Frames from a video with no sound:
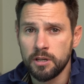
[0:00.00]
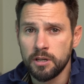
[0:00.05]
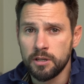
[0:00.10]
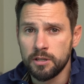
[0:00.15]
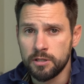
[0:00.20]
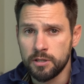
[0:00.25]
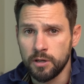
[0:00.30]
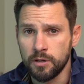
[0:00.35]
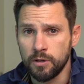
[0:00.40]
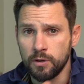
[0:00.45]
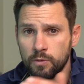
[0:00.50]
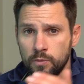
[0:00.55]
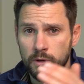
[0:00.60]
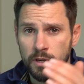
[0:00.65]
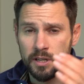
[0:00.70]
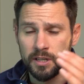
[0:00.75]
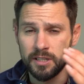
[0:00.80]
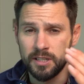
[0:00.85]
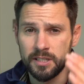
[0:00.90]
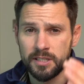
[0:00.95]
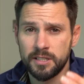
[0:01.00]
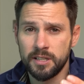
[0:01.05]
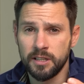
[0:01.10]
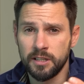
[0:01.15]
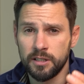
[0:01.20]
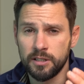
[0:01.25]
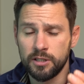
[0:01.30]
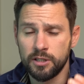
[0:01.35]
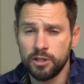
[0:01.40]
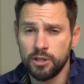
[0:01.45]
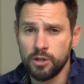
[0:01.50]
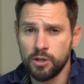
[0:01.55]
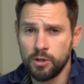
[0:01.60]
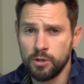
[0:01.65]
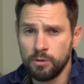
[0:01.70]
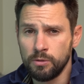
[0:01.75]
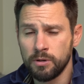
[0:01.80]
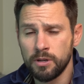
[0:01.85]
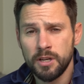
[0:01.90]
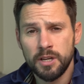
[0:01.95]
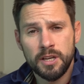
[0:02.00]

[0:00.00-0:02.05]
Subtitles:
so that we can distill it to you,